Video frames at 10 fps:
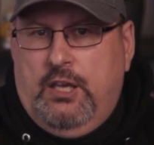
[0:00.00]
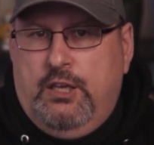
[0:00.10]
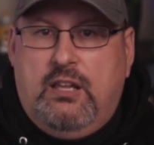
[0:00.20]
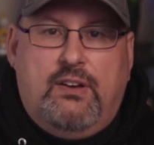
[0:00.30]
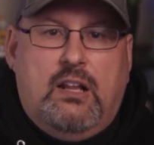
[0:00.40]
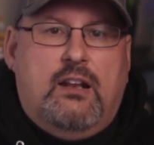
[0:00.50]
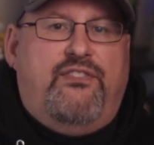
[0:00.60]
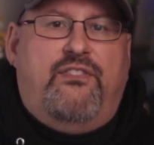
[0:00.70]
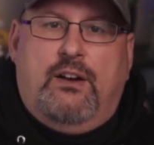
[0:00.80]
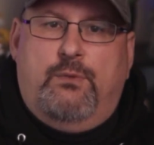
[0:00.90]
You can have a lot of
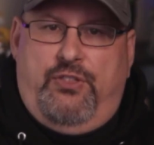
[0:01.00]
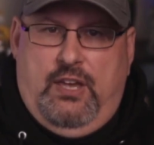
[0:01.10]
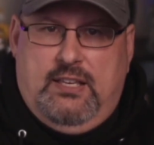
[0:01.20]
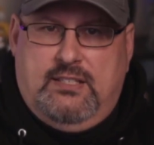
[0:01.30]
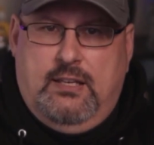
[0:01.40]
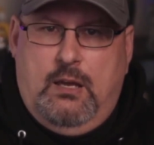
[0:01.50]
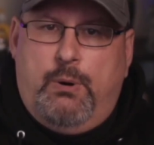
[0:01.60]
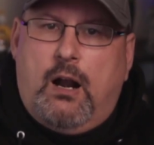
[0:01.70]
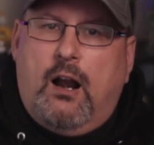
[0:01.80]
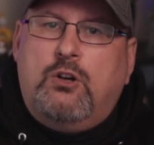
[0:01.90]
fun with this,
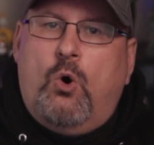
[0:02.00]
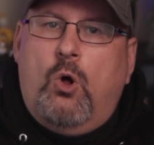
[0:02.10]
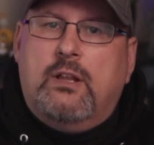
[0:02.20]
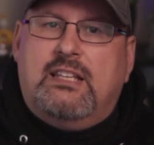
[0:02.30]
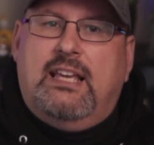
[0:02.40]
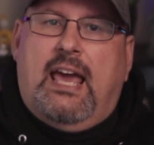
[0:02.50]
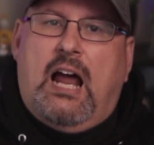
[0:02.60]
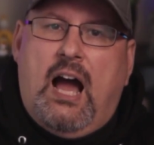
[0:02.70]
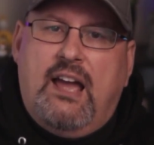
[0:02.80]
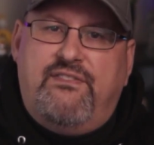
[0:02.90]
but our goal is to get
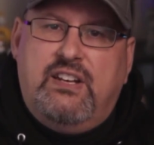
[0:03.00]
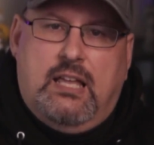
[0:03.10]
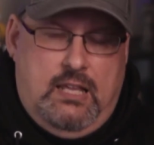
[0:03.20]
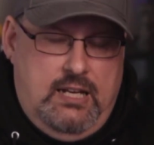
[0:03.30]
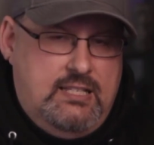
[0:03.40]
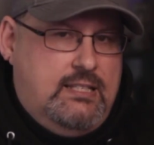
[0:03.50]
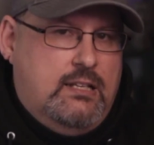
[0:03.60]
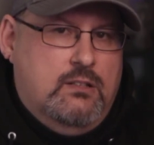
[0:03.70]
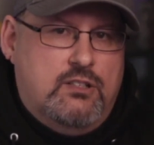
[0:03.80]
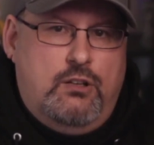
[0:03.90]
high fidelity
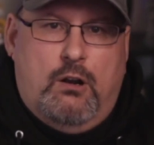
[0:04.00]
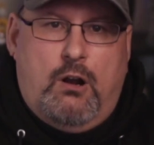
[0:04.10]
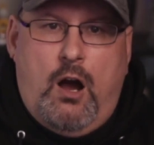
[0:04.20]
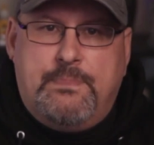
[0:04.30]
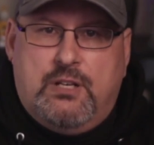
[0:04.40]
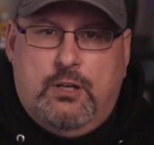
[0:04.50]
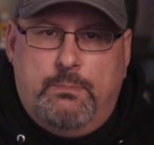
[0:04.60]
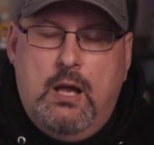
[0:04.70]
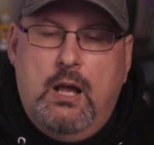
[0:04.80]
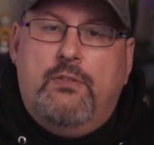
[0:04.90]
signals to your ops
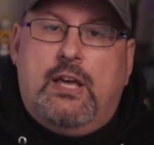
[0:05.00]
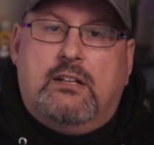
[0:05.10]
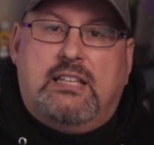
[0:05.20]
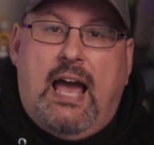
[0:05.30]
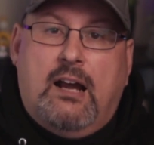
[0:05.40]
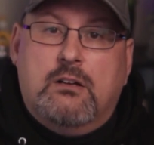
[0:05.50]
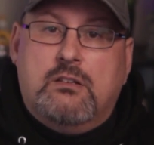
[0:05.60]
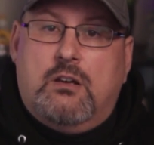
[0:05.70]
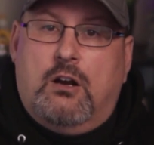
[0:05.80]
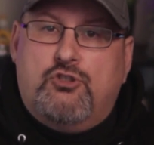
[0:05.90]
group that
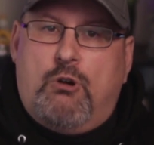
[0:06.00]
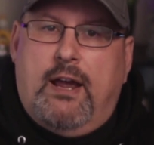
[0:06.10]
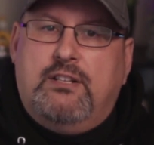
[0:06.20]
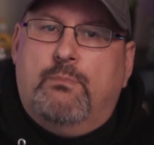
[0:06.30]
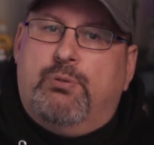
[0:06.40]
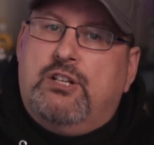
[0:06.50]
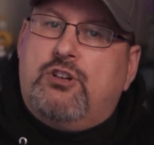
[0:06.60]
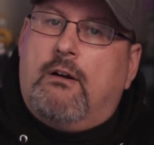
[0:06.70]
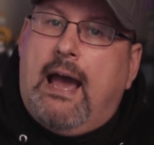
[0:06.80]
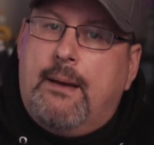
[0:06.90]
attackers are trying to breach
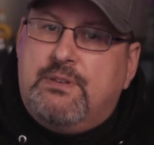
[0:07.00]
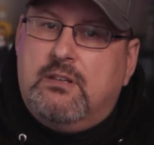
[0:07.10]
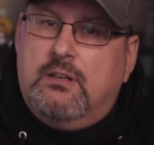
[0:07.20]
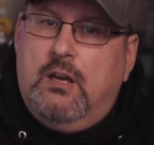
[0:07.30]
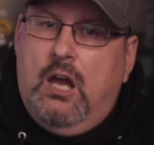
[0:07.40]
our apps.